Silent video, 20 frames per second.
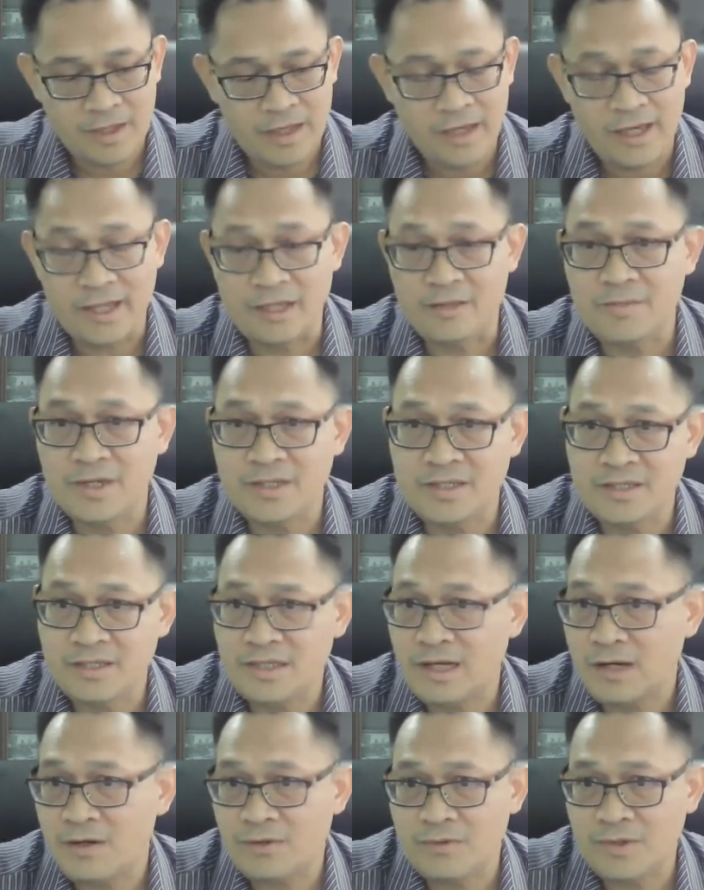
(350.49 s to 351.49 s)
And imagine
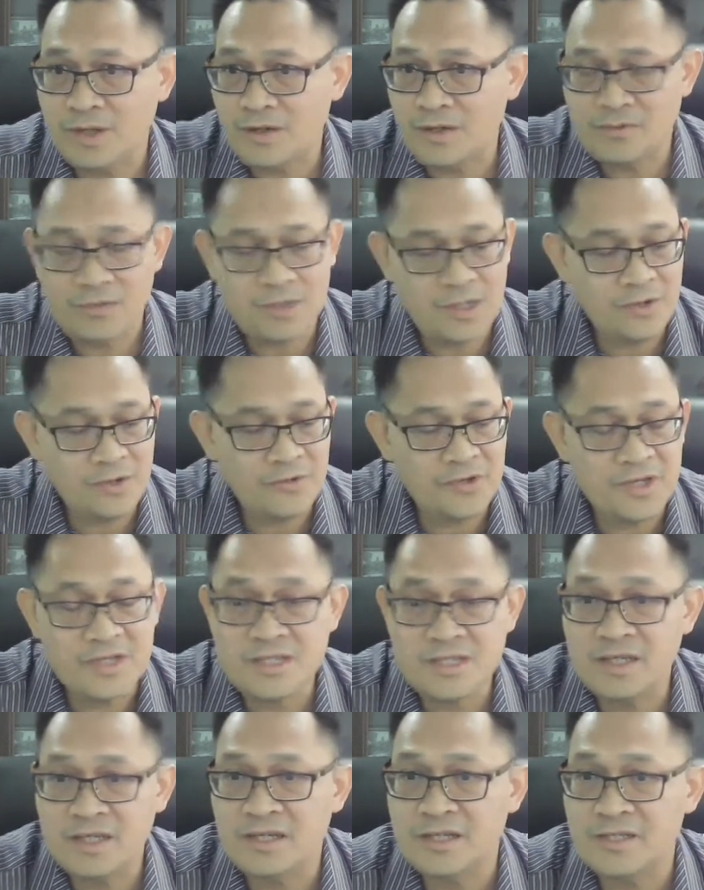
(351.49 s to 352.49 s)
how
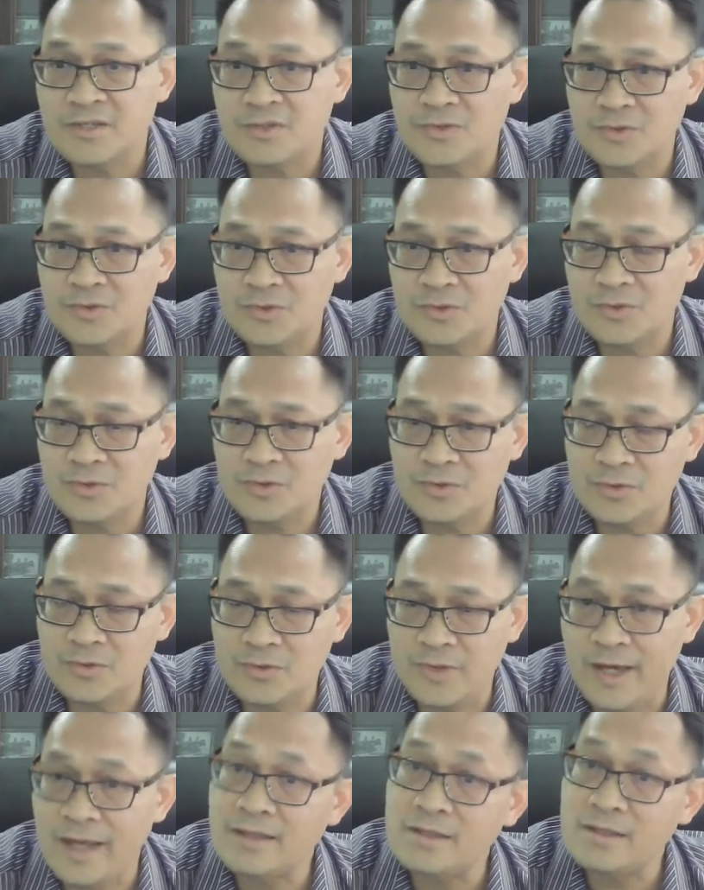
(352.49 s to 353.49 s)
easy it is to
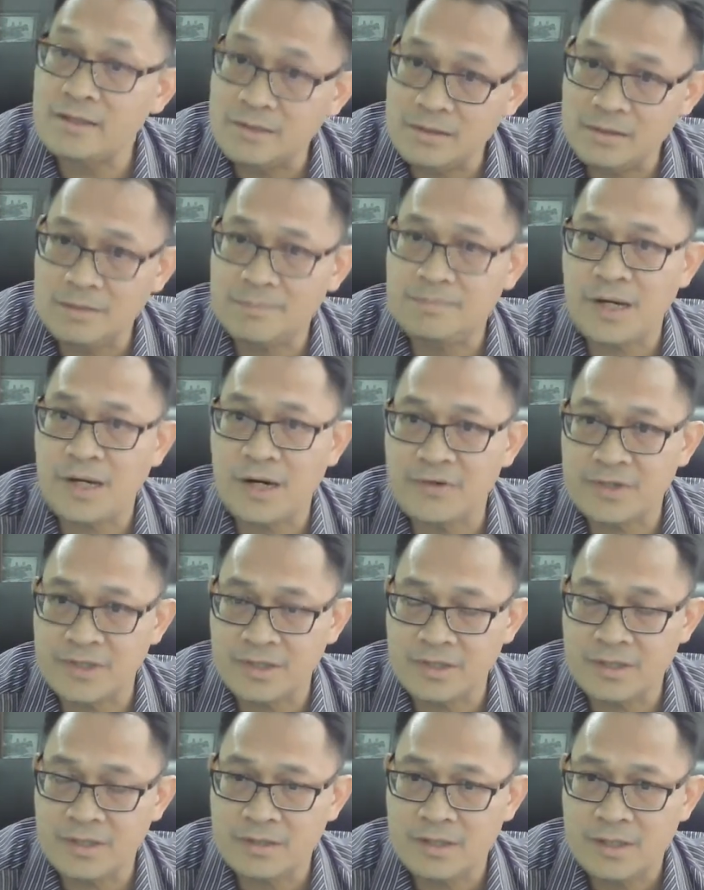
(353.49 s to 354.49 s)
handle
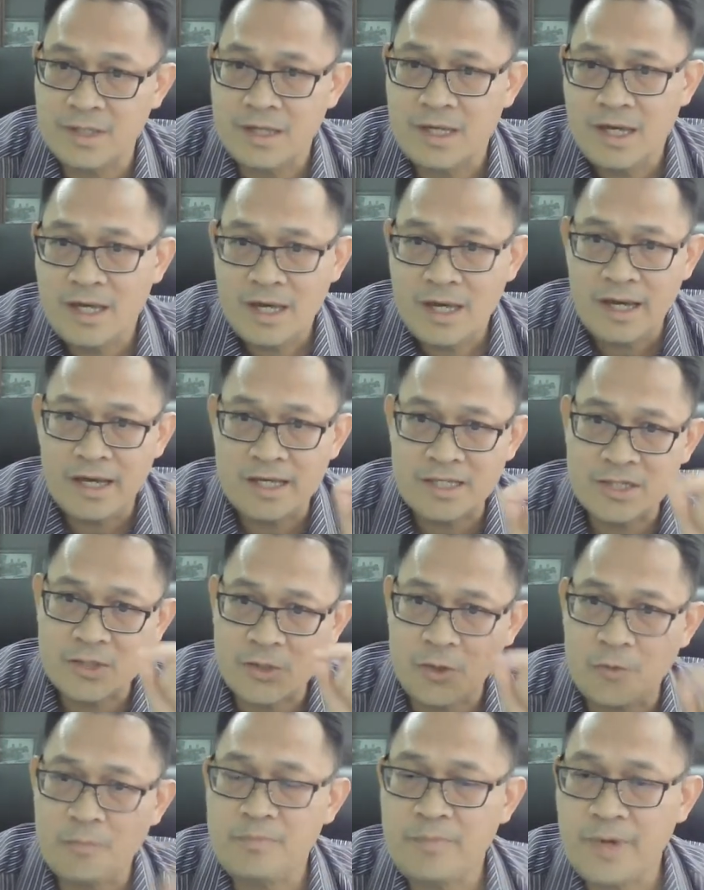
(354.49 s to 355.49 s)
powder as
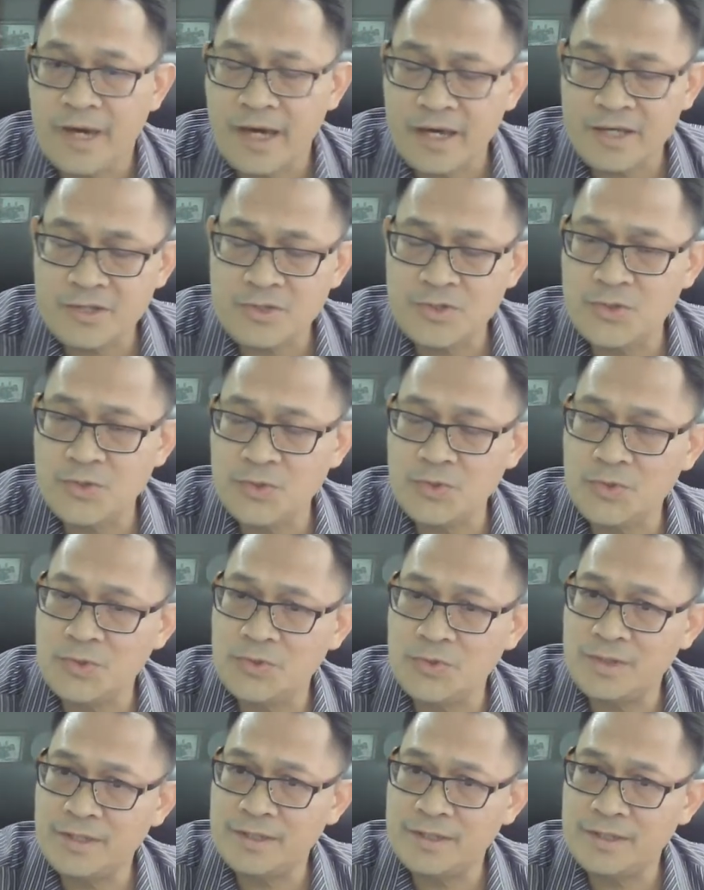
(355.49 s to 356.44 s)
compared to